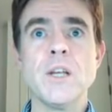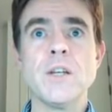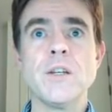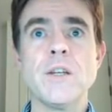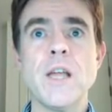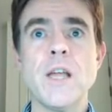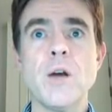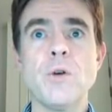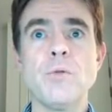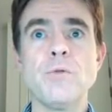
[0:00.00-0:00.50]

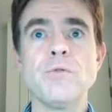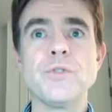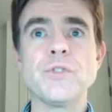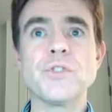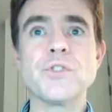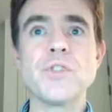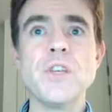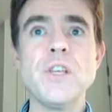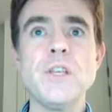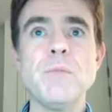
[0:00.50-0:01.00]
Now, the
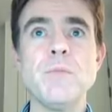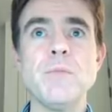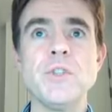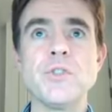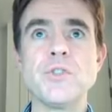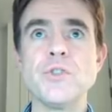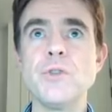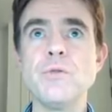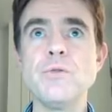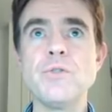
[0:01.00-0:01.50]
same
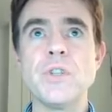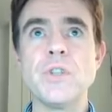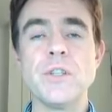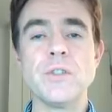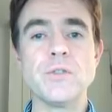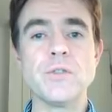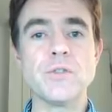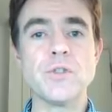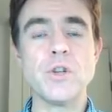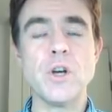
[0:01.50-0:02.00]
is
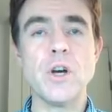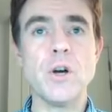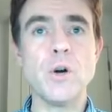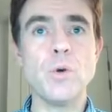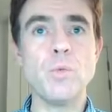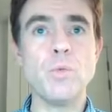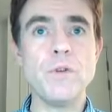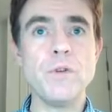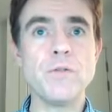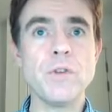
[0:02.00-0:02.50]
noticed
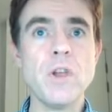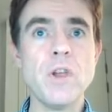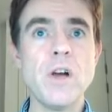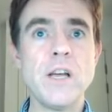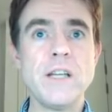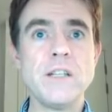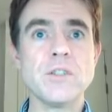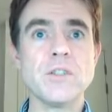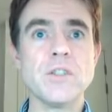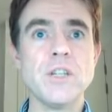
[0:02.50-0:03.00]
with
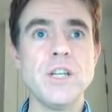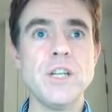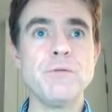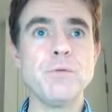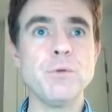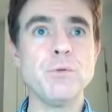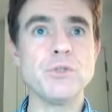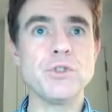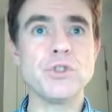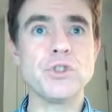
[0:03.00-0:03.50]
light. If
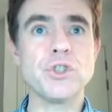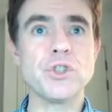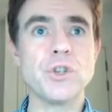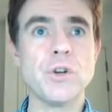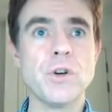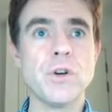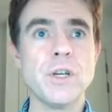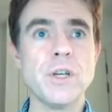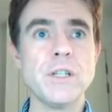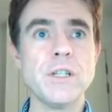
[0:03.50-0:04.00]
we were to
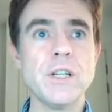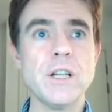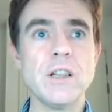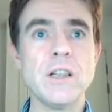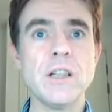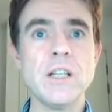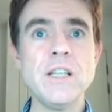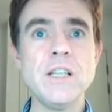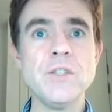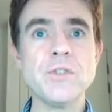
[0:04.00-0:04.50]
shine
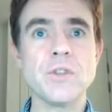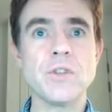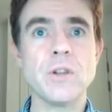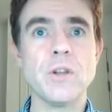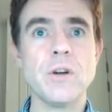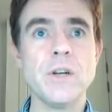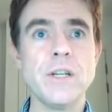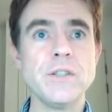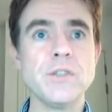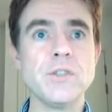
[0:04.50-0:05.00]
laser
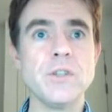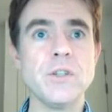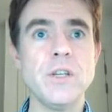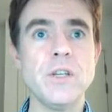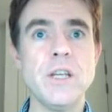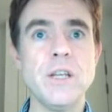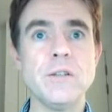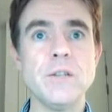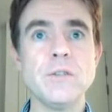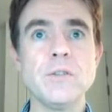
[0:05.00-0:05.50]
light
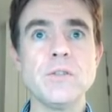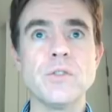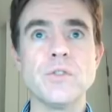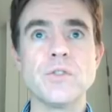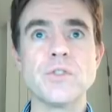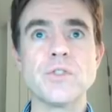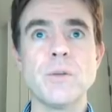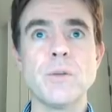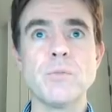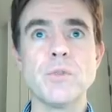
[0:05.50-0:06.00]
into
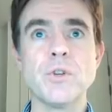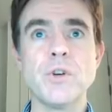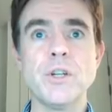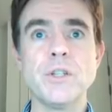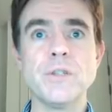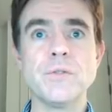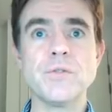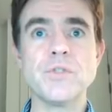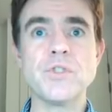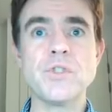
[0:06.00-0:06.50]
some
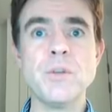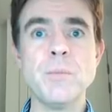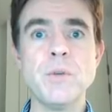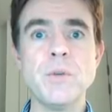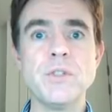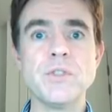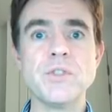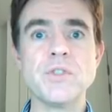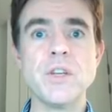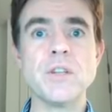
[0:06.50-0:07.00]
kind of
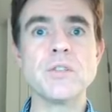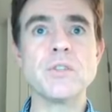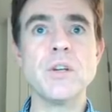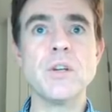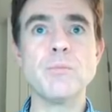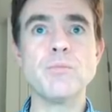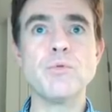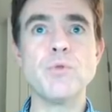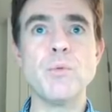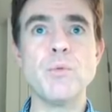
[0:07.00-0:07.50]
similar
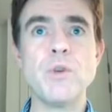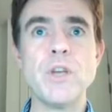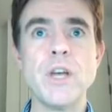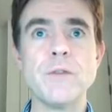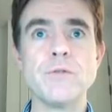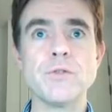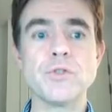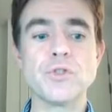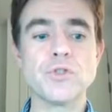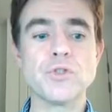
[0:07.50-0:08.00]
setup where we
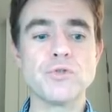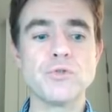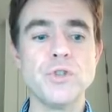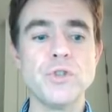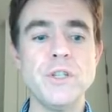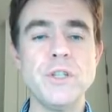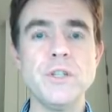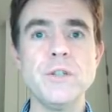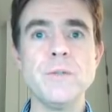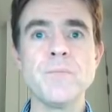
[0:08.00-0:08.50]
have a
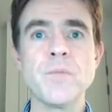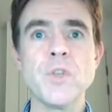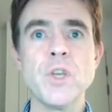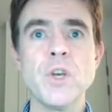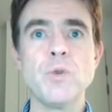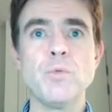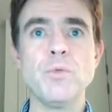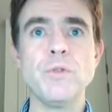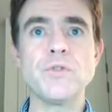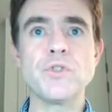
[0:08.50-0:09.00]
screen
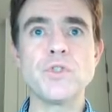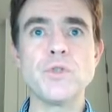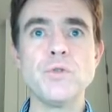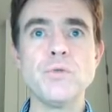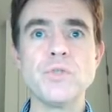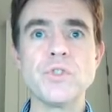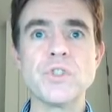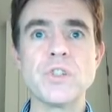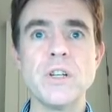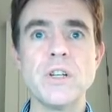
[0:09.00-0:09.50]
with
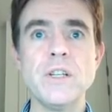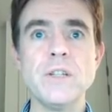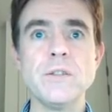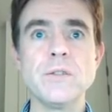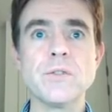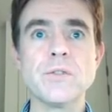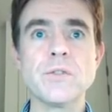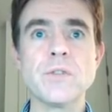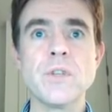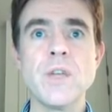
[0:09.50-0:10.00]
two
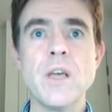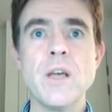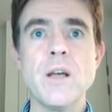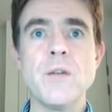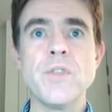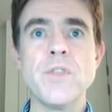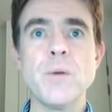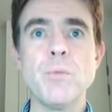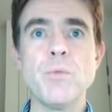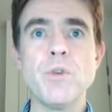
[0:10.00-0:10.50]
slits,
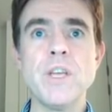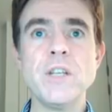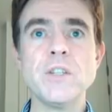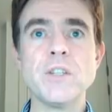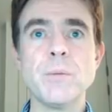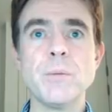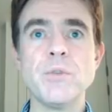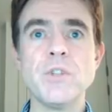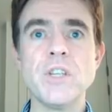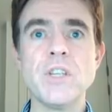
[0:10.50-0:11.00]
then we end
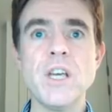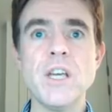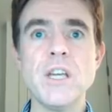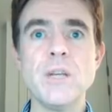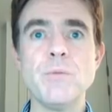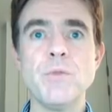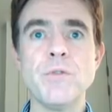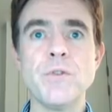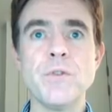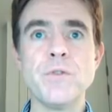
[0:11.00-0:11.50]
up
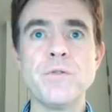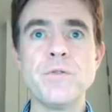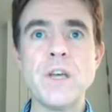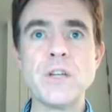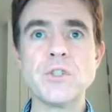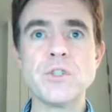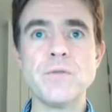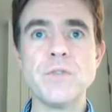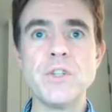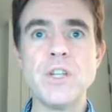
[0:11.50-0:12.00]
again with
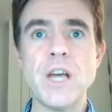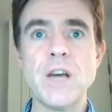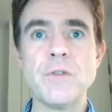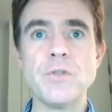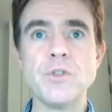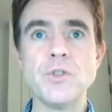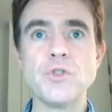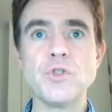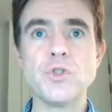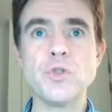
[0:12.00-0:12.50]
effectively
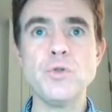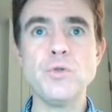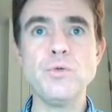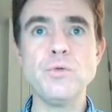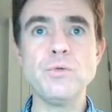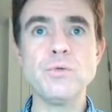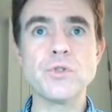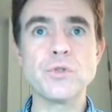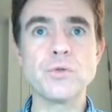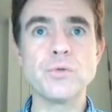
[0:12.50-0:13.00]
having
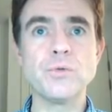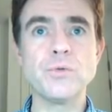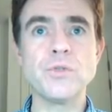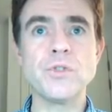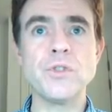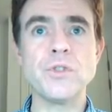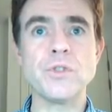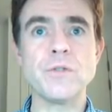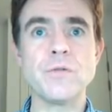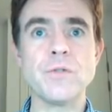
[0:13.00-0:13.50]
two
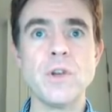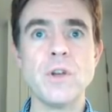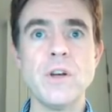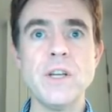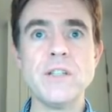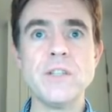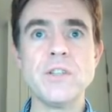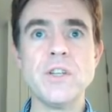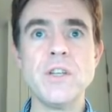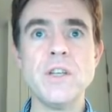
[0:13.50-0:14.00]
sources of
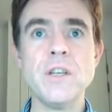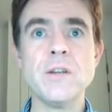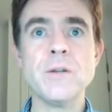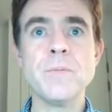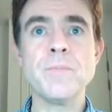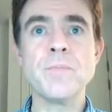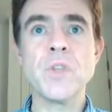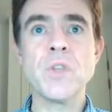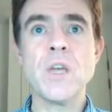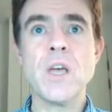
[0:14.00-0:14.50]
light here,
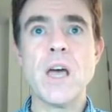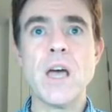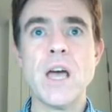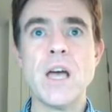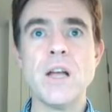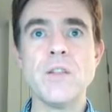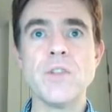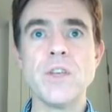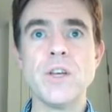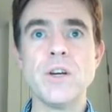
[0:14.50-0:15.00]

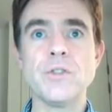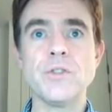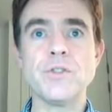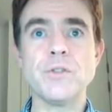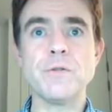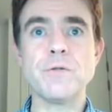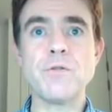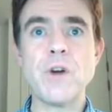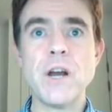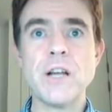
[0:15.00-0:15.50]
and they are
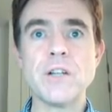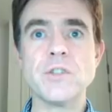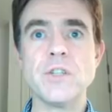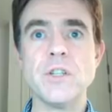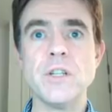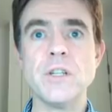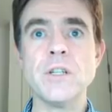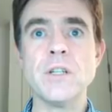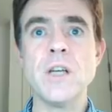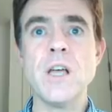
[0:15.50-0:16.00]

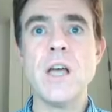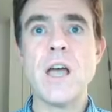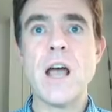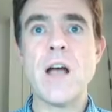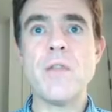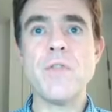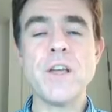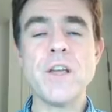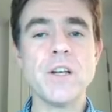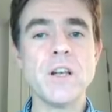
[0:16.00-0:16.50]
diffracting,
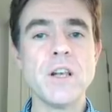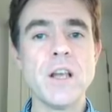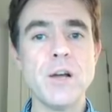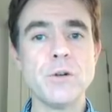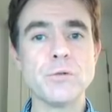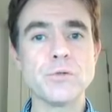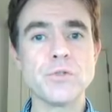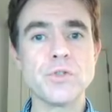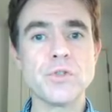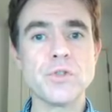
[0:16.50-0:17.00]
and that
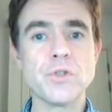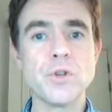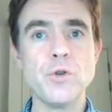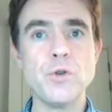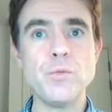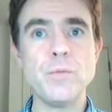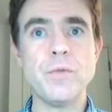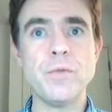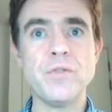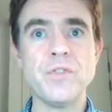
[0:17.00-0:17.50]
allows
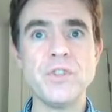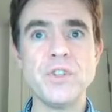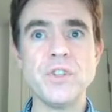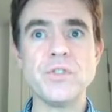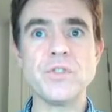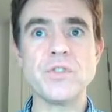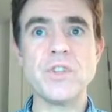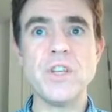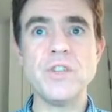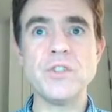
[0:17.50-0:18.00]
scope for
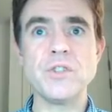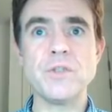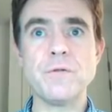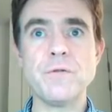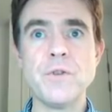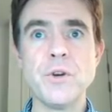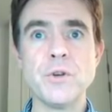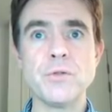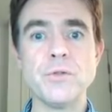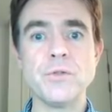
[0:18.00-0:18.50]
this
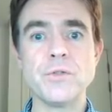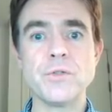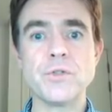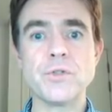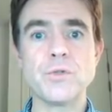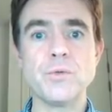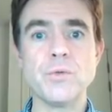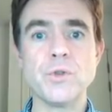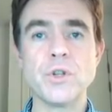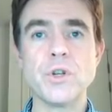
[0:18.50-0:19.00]
interference
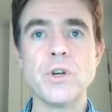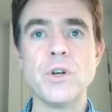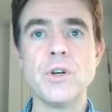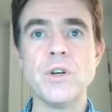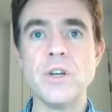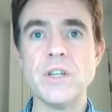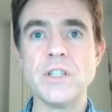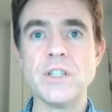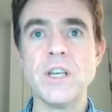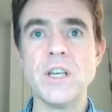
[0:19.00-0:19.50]
to occur
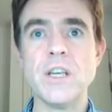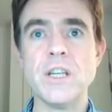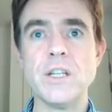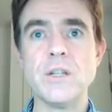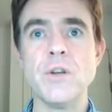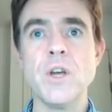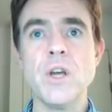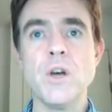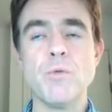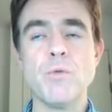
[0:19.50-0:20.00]

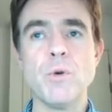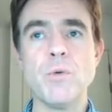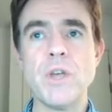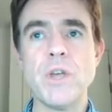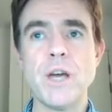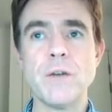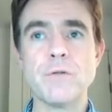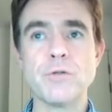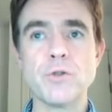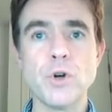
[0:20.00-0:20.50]
again, where we
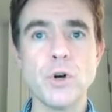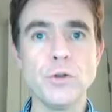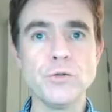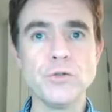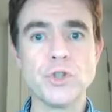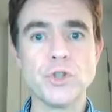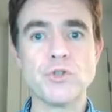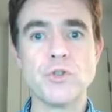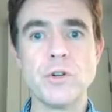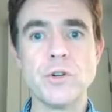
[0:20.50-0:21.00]
have
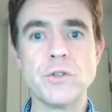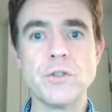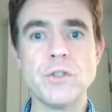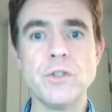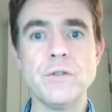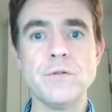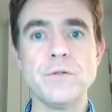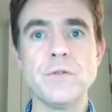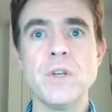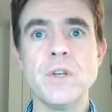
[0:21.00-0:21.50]

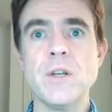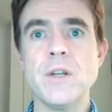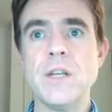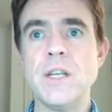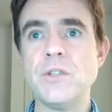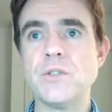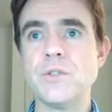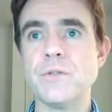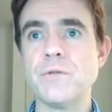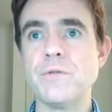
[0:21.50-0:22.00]
constructive
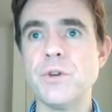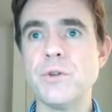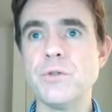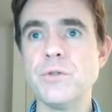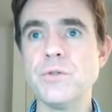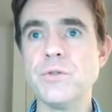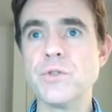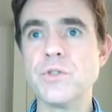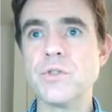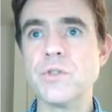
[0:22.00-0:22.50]

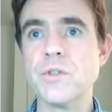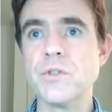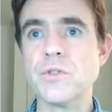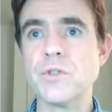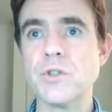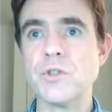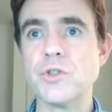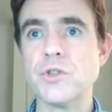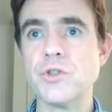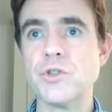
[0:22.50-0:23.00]
interference,
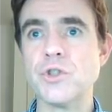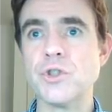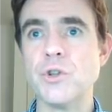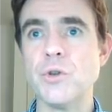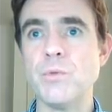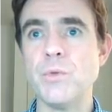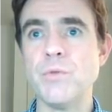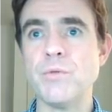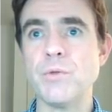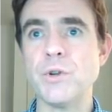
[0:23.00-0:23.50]
such as
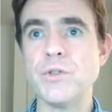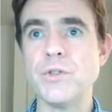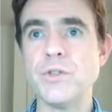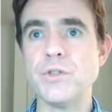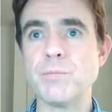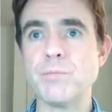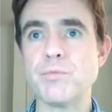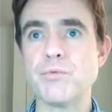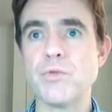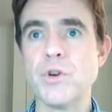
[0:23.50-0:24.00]
shown with one of
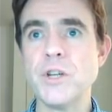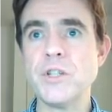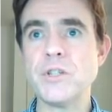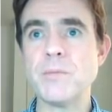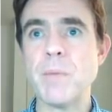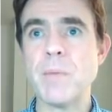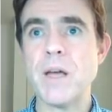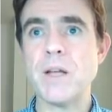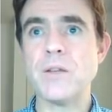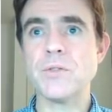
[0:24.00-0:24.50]
these bright
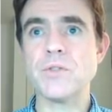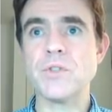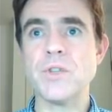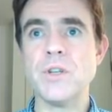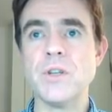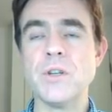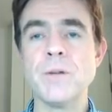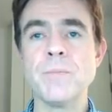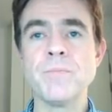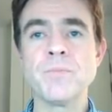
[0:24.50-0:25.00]
bands
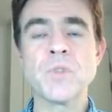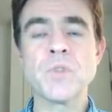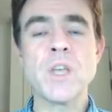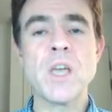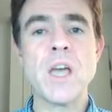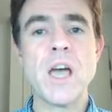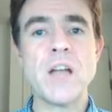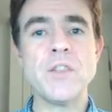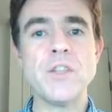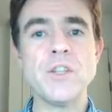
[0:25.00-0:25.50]
here,
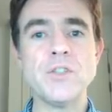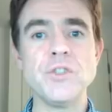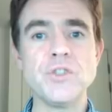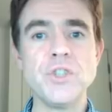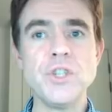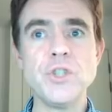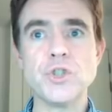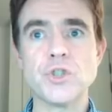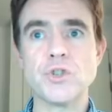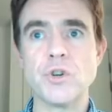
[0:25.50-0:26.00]
and then
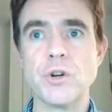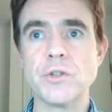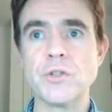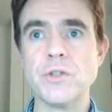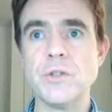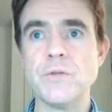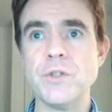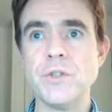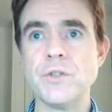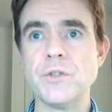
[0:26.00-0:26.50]

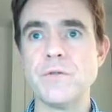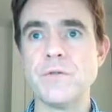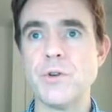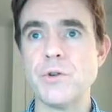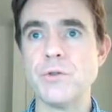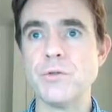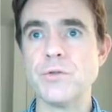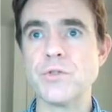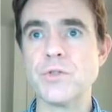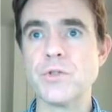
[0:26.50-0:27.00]
destructive
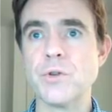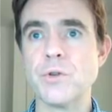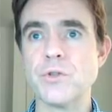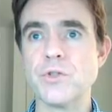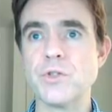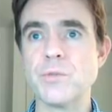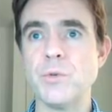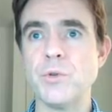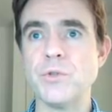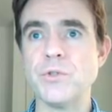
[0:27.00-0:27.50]
interference
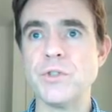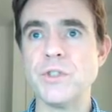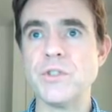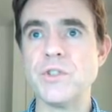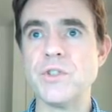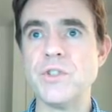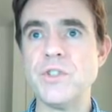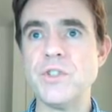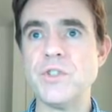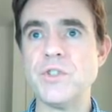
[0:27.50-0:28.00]
corresponding
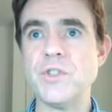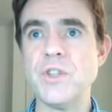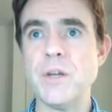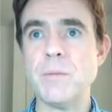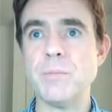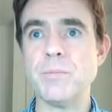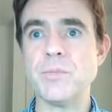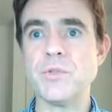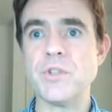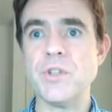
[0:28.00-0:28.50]
to these
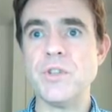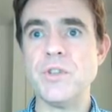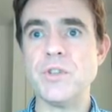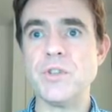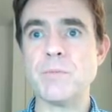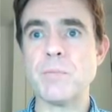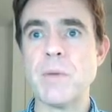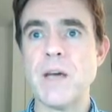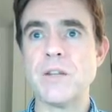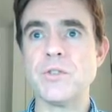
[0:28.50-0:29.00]
dips in
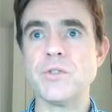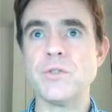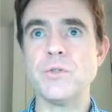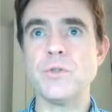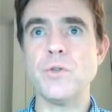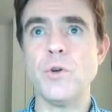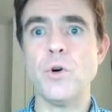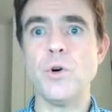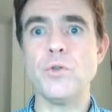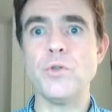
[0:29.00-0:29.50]
this
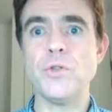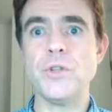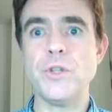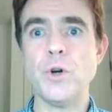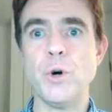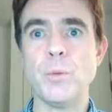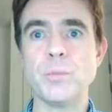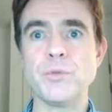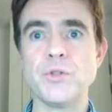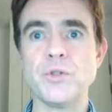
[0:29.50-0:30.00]
pattern on the
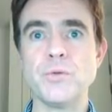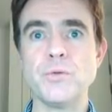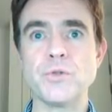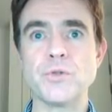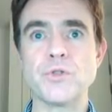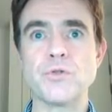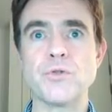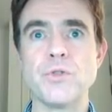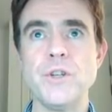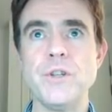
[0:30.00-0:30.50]
optical
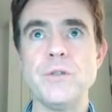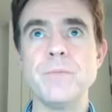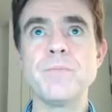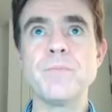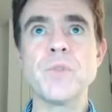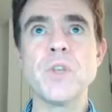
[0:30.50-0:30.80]
screen.